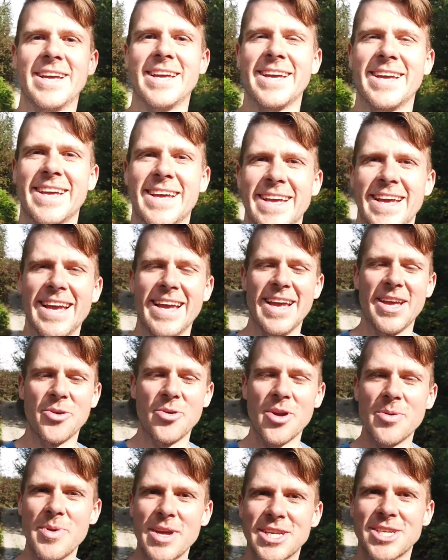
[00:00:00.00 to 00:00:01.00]
You
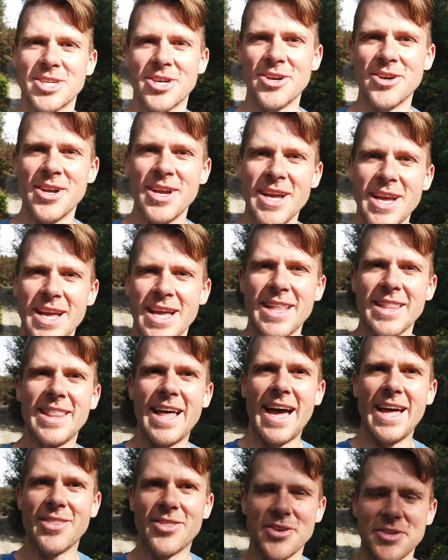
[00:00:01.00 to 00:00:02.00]
want to make sure
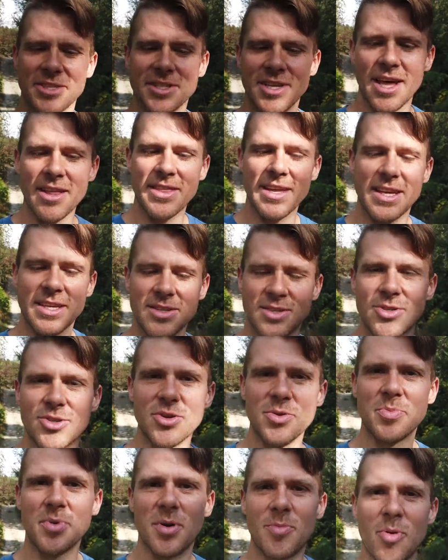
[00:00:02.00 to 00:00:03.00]
that there's nothing
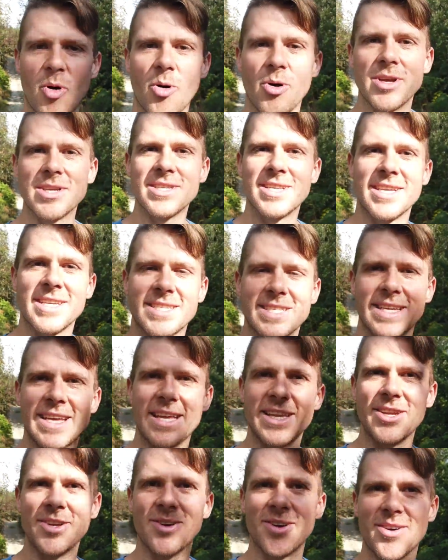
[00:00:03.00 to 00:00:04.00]
super poisonous
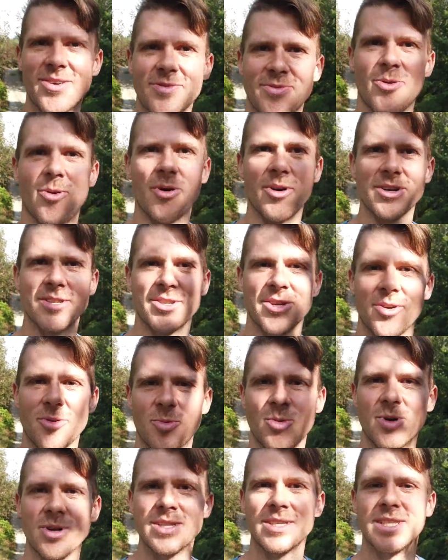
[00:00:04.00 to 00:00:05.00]
in your forest or your
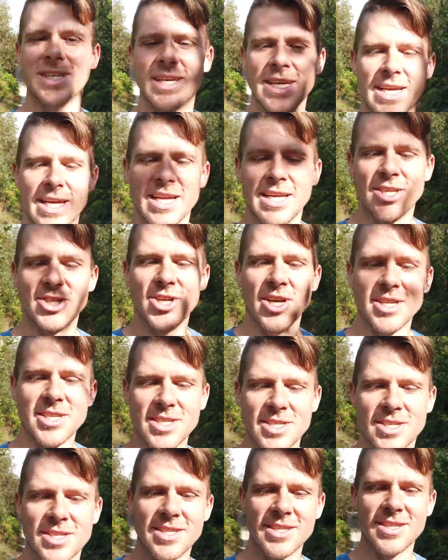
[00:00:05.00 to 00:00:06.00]
woods,
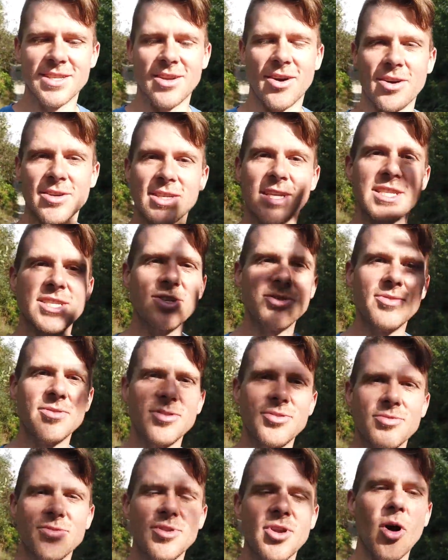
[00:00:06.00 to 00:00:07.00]
or at least
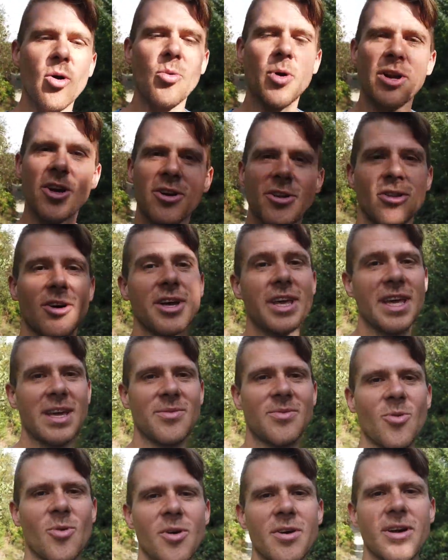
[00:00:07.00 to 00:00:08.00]
you know what you're
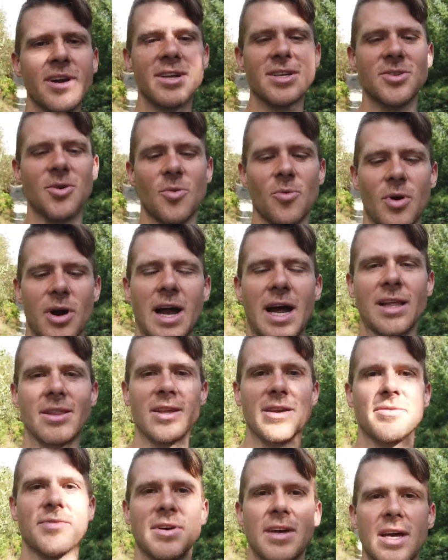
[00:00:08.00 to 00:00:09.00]
looking for. So where I
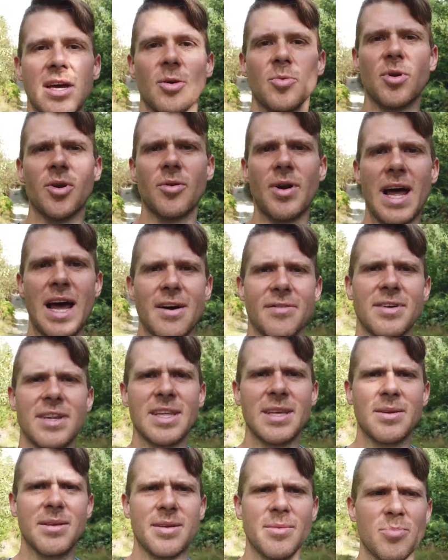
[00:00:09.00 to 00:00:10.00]
live, we don't have
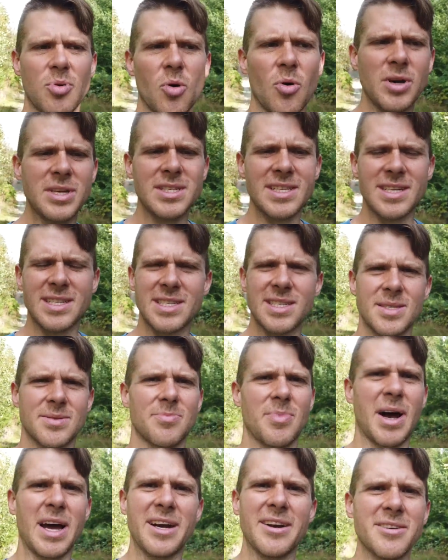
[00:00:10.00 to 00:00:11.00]
any poisonous
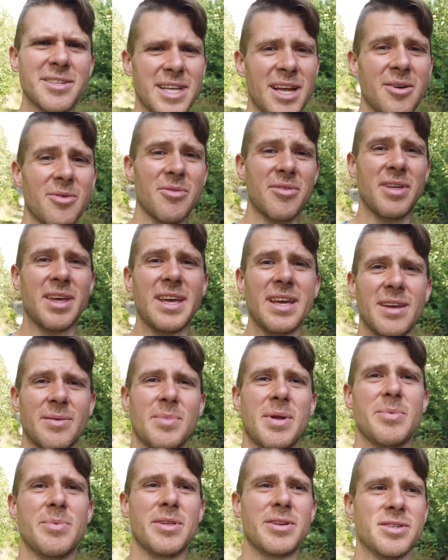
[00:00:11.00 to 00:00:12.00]
spiders, I don't think.
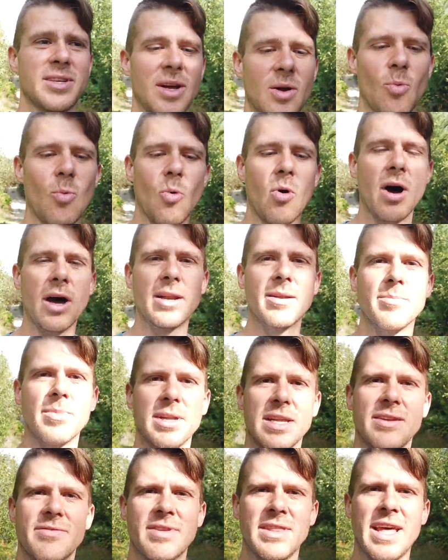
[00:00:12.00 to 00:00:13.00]
Maybe there's like one,
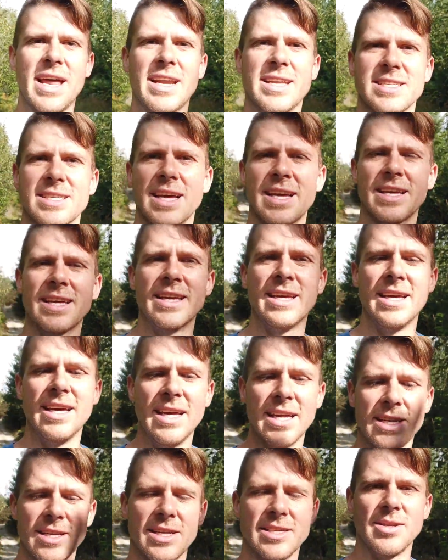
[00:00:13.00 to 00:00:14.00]
but even then it's like,
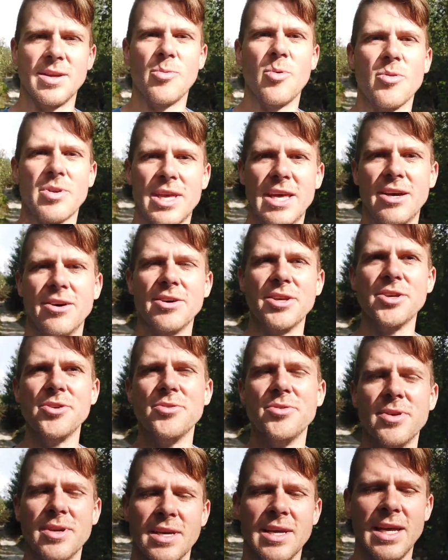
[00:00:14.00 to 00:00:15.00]
it won't kill
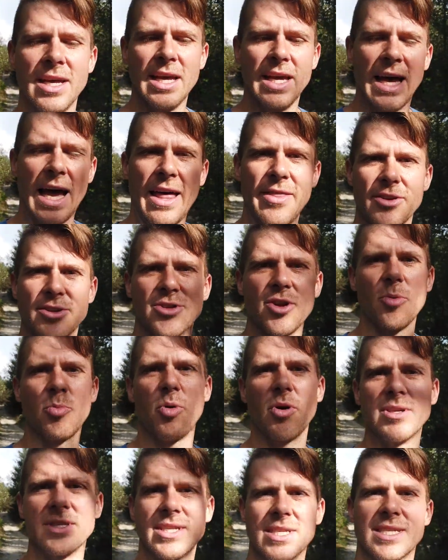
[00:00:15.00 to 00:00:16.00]
you. And there's no
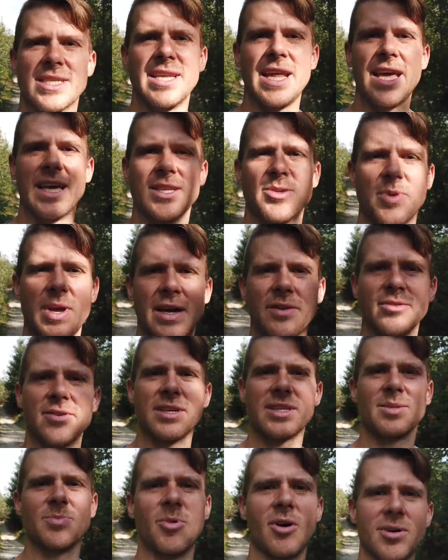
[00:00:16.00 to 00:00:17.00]
poisonous snakes. We have
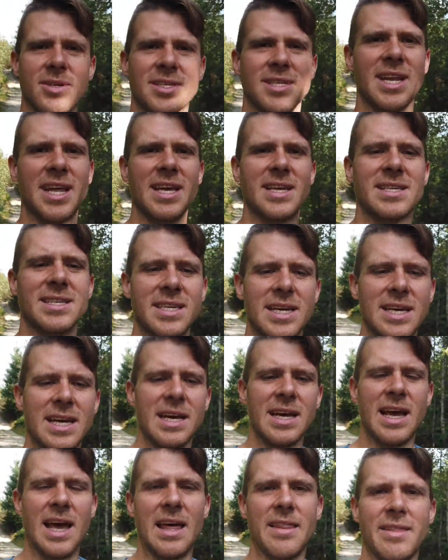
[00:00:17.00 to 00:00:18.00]
only small snakes,
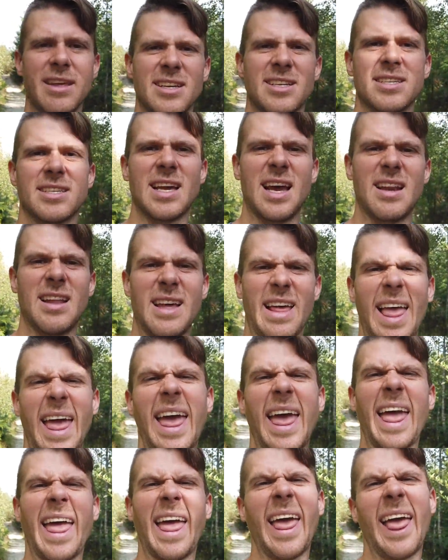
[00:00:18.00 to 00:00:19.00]
and they just kind of like,
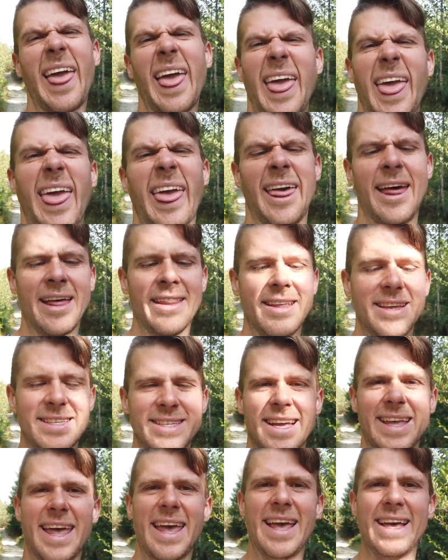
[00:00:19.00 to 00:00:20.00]
they just
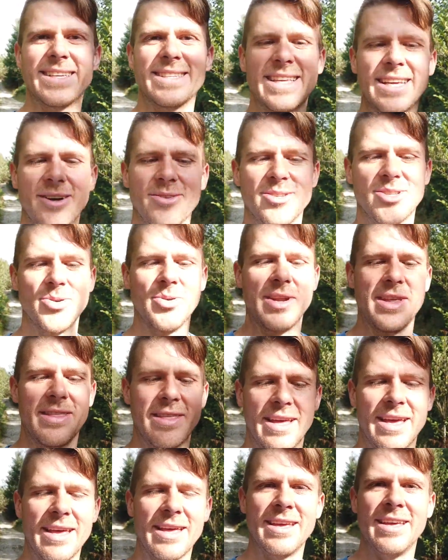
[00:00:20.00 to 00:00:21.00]
like hiss, they don't do
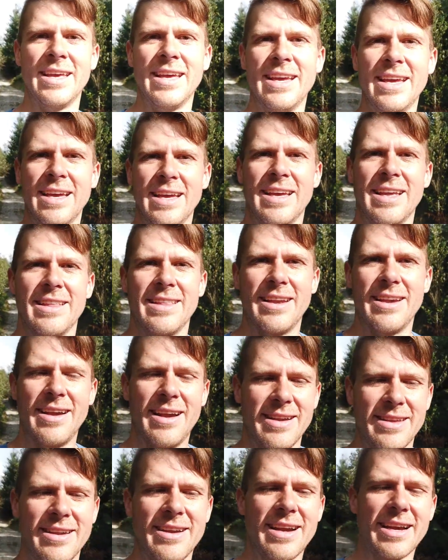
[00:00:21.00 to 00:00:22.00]
anything. They're
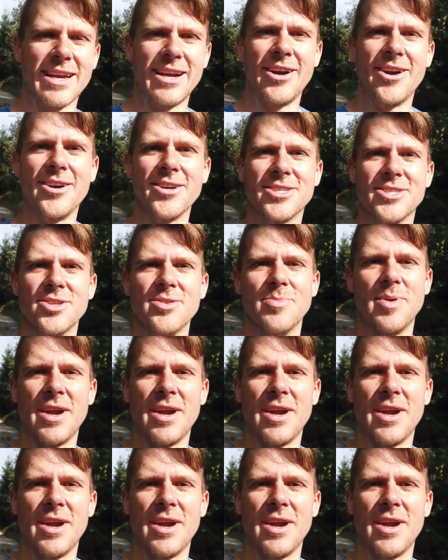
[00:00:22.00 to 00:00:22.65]
not gonna hurt you.